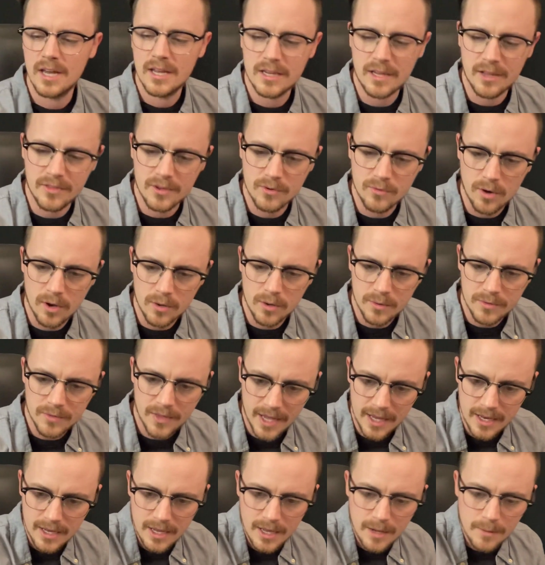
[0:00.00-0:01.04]
nothing wrong with
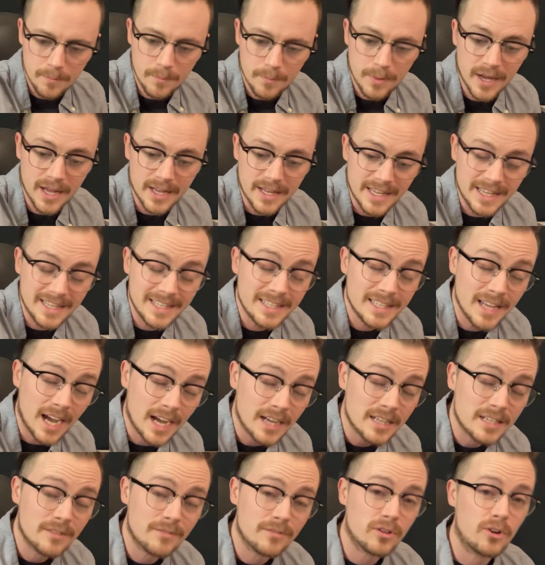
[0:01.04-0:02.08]
that. But
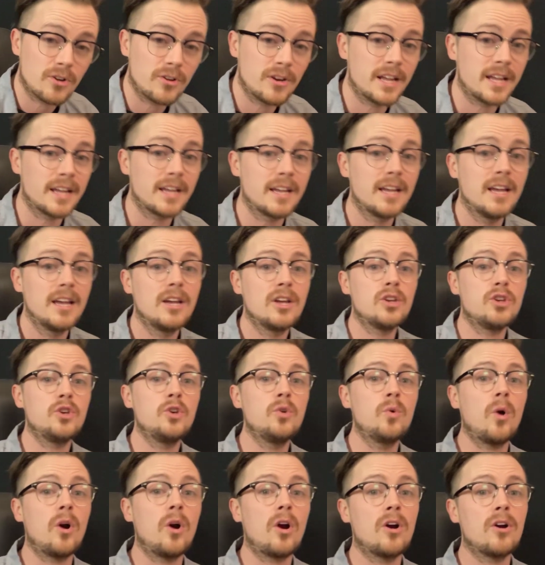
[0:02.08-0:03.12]
inductive learning,
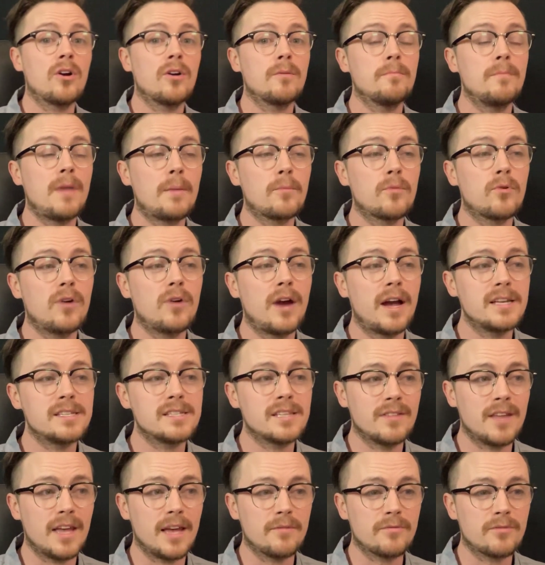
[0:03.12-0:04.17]
you are
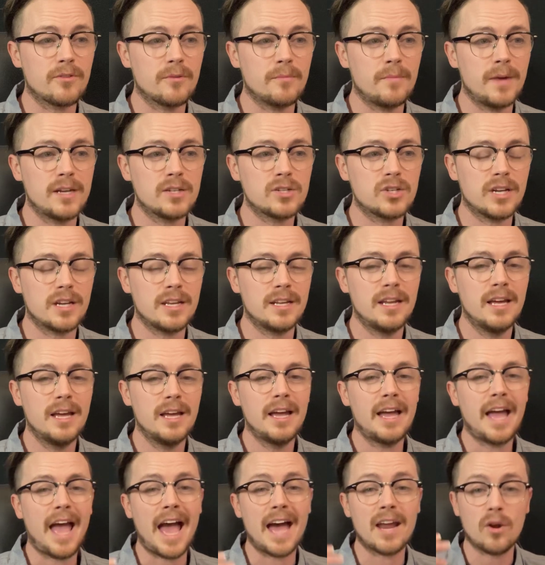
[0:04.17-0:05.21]
memorizing the information
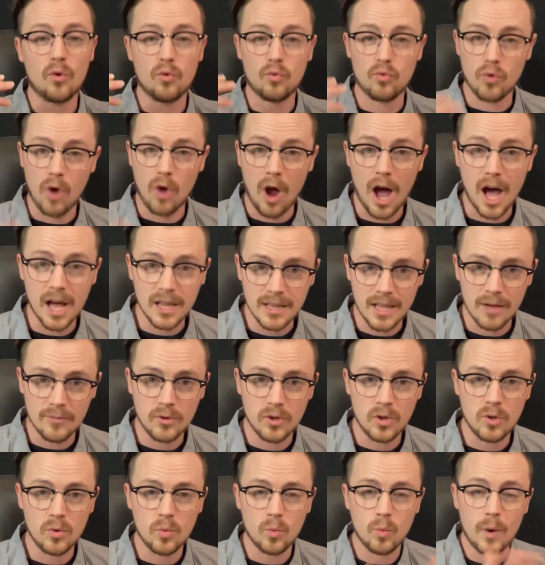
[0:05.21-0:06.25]
at a raw
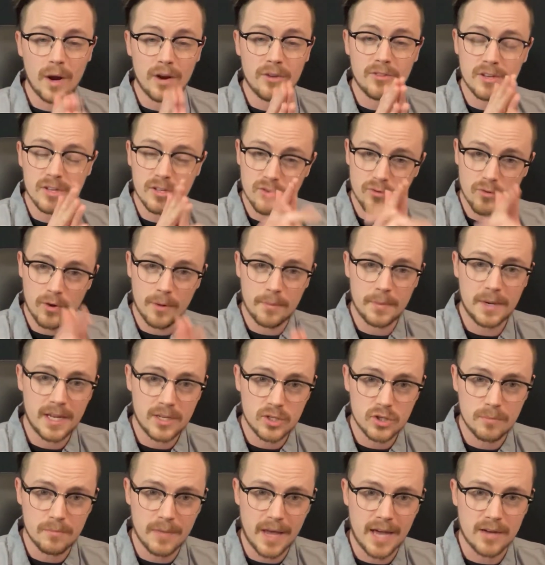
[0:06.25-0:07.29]
level where the
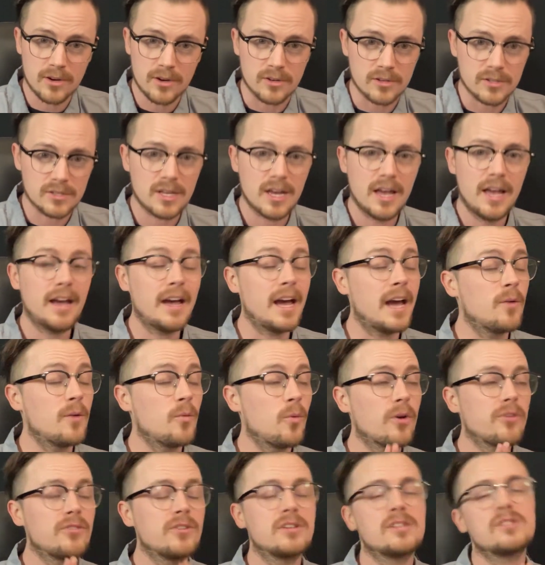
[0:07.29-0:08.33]
discrimination matters. And
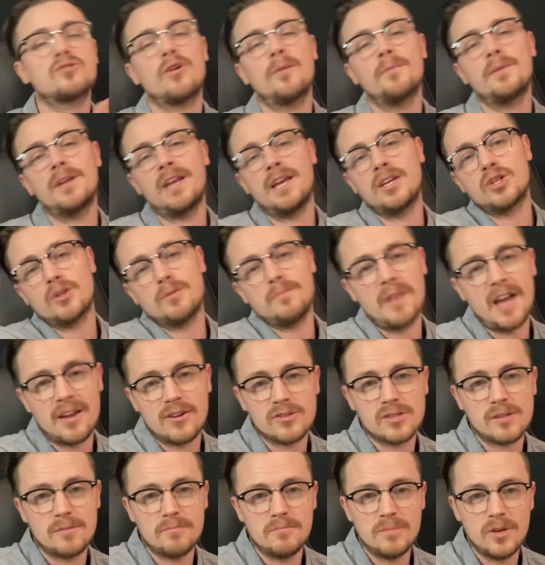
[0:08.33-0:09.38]
where the discrimination
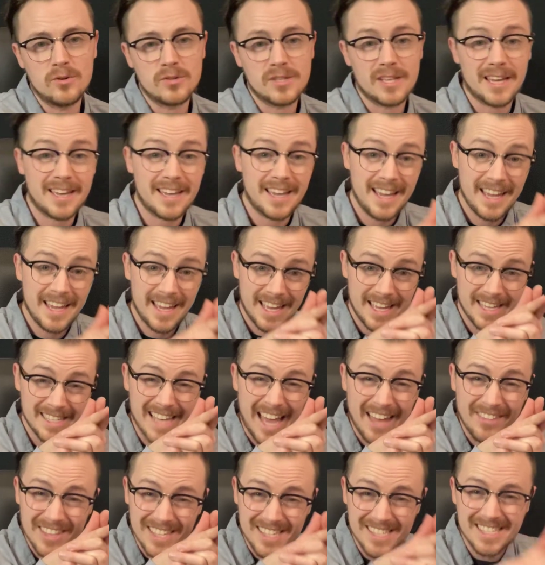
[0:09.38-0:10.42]
matters in music is
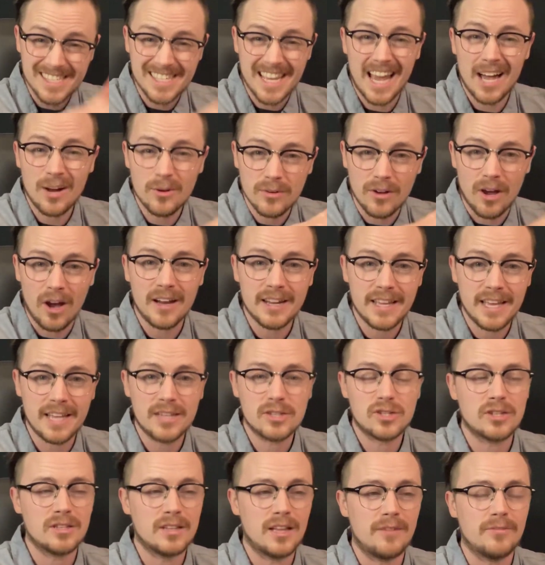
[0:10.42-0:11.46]
at the sound
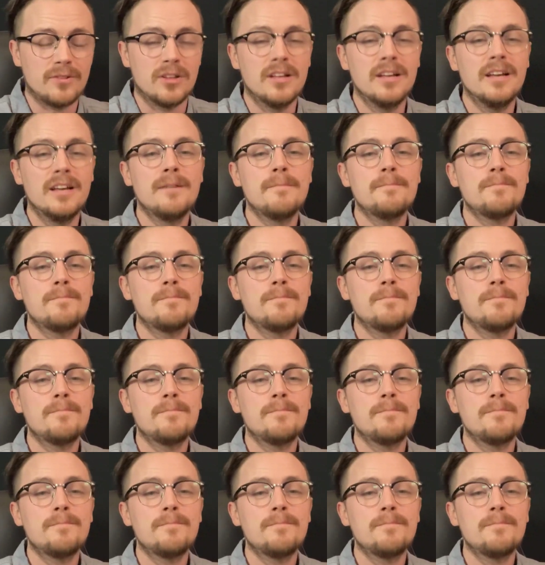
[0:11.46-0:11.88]
audiation level.